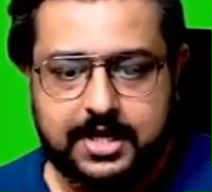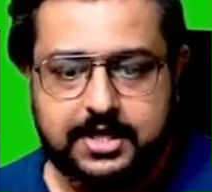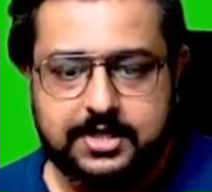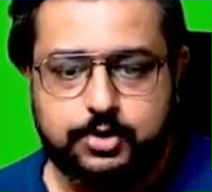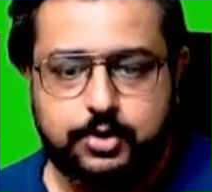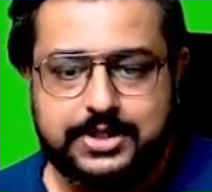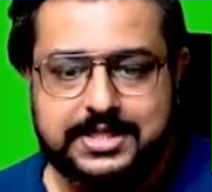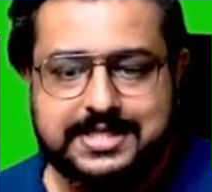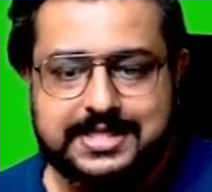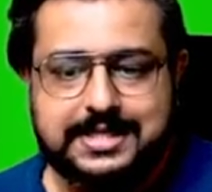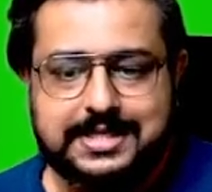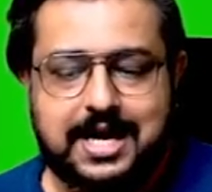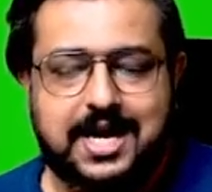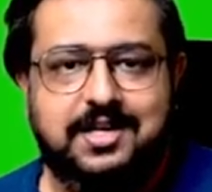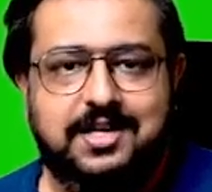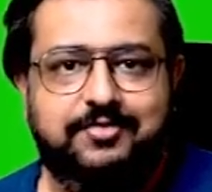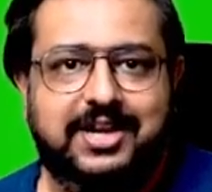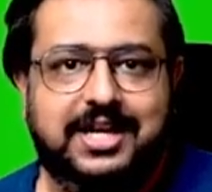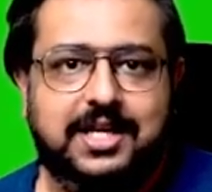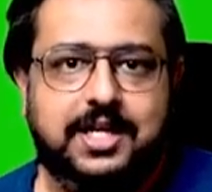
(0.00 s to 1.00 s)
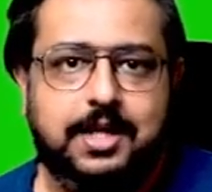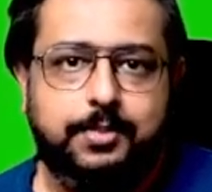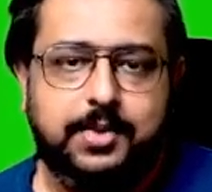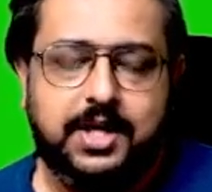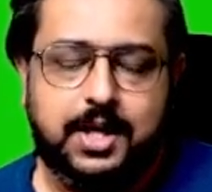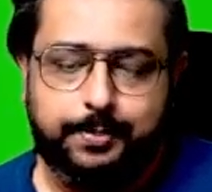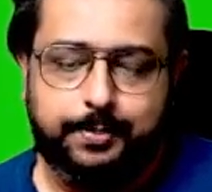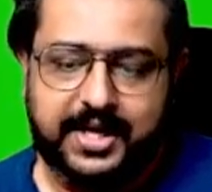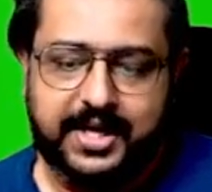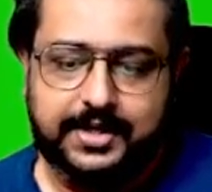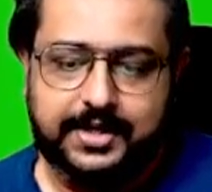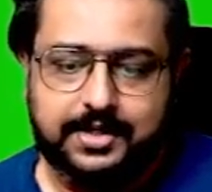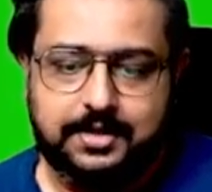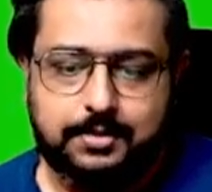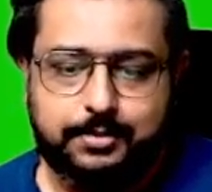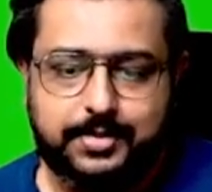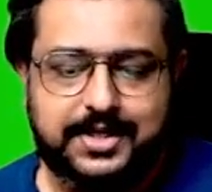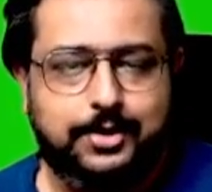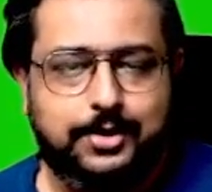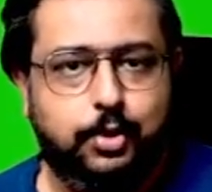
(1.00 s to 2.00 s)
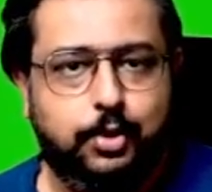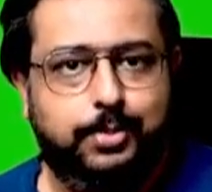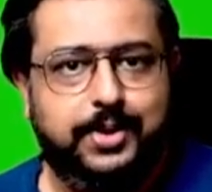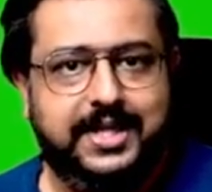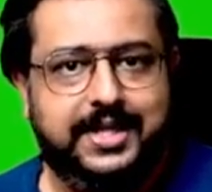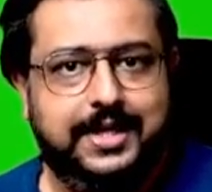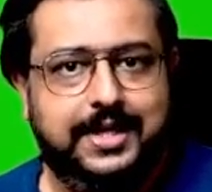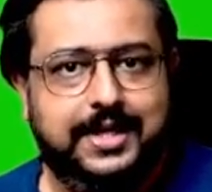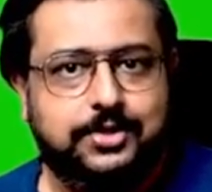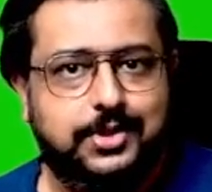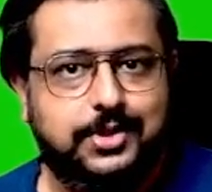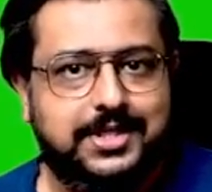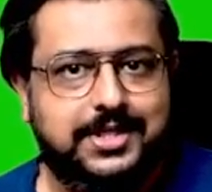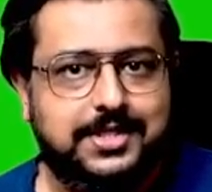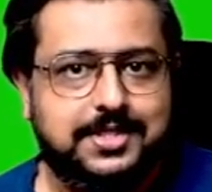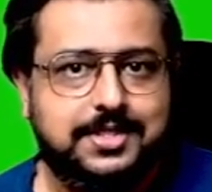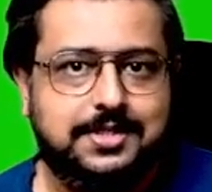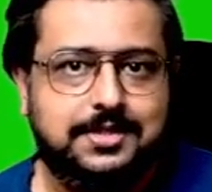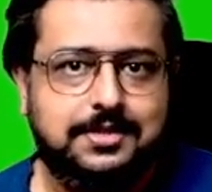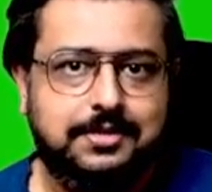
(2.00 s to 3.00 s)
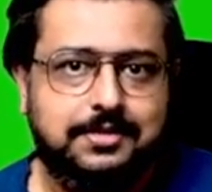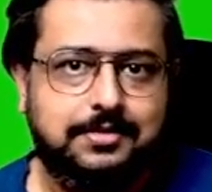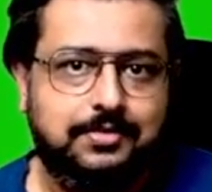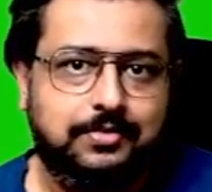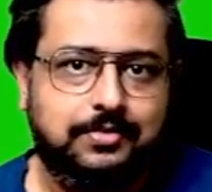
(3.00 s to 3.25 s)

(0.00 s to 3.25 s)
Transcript: So it is an unwelcome companion, meaning nobody actually is